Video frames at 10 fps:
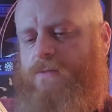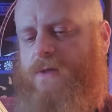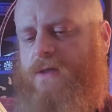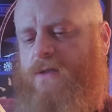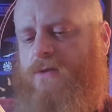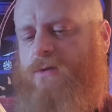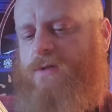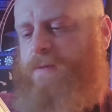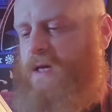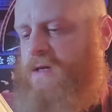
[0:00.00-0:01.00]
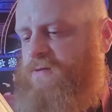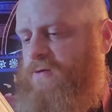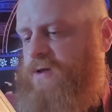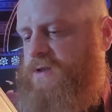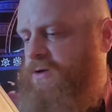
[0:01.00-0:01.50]
beast who has paid
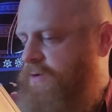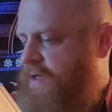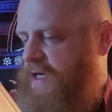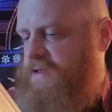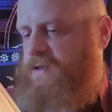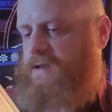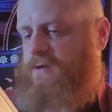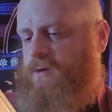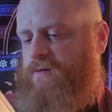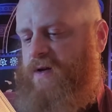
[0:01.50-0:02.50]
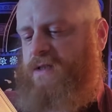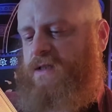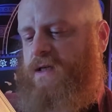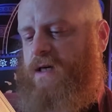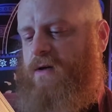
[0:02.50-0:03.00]
for its curiosity to
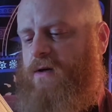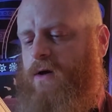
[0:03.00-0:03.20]
investigate